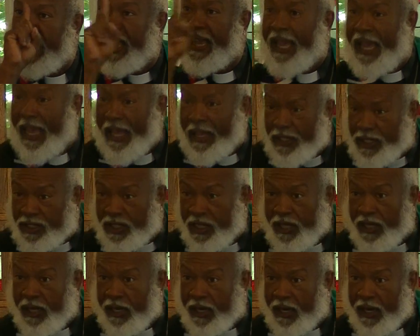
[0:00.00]
it
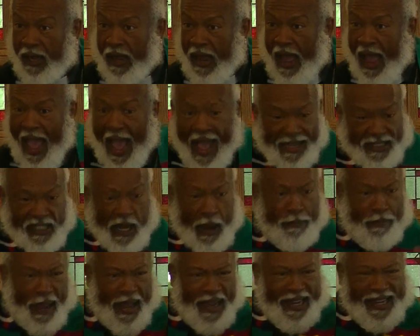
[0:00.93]
has a
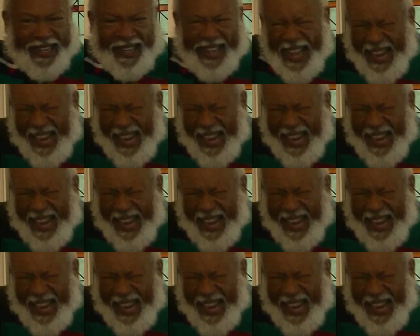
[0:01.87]
big